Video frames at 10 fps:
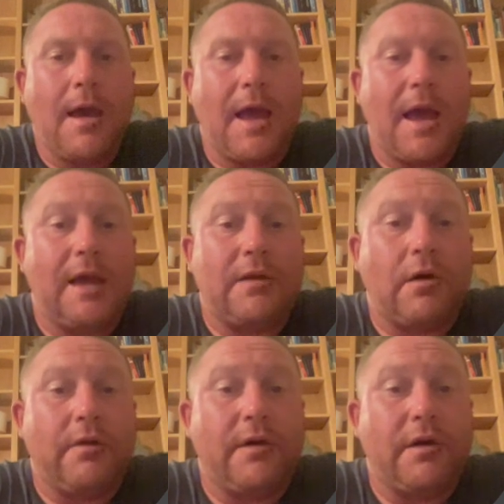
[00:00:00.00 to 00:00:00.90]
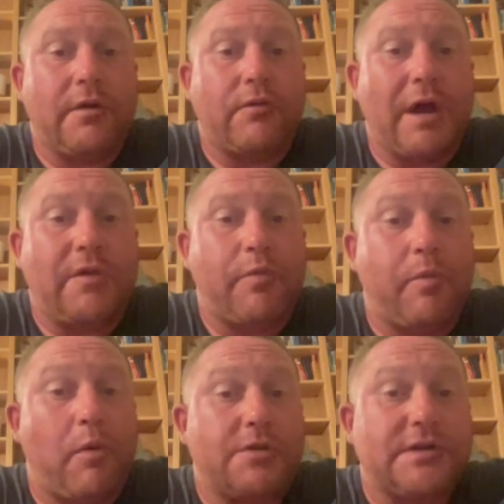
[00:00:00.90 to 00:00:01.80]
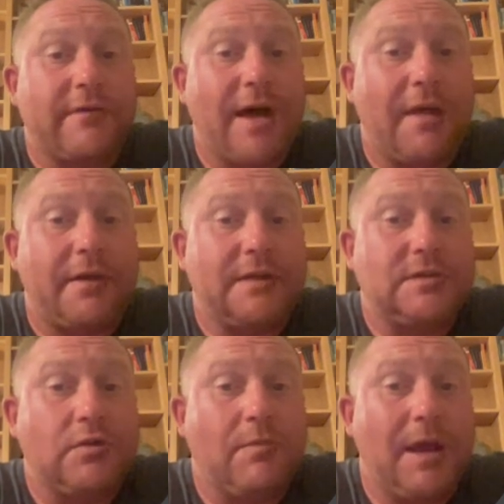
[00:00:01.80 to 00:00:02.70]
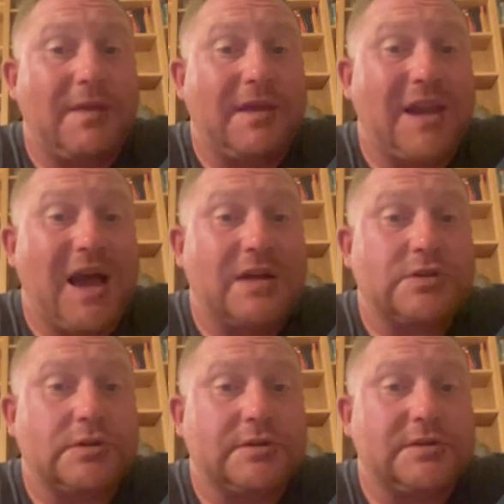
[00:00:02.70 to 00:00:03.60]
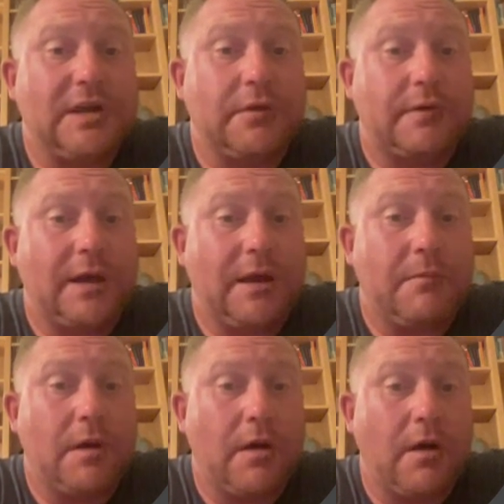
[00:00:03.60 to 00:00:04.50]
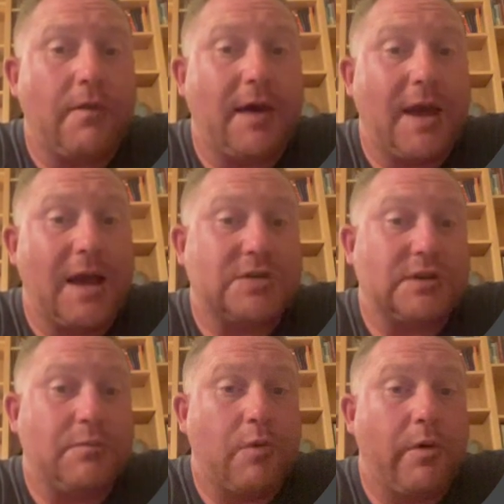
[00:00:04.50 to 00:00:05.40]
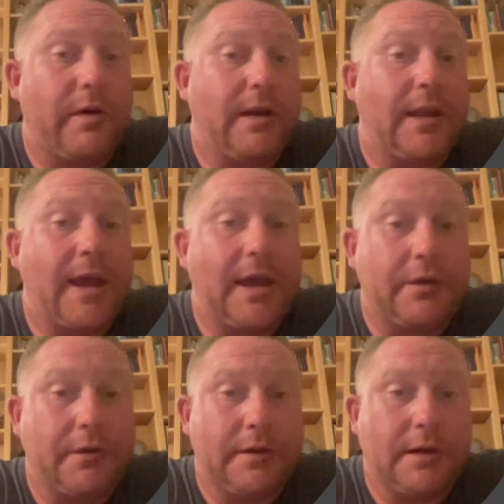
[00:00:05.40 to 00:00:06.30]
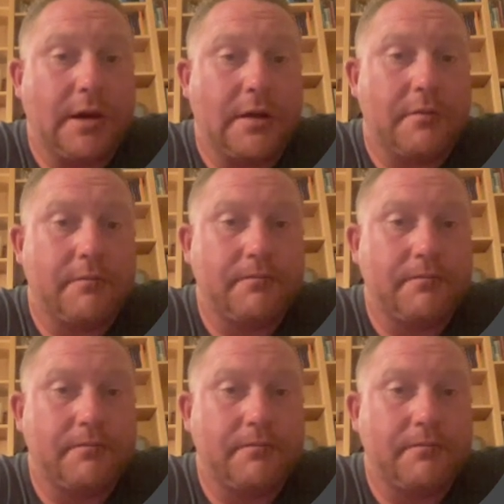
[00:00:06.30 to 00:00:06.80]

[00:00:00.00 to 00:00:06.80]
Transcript: And are there a greater proportion of athletes who make the national senior team? Are they actually born later in the year?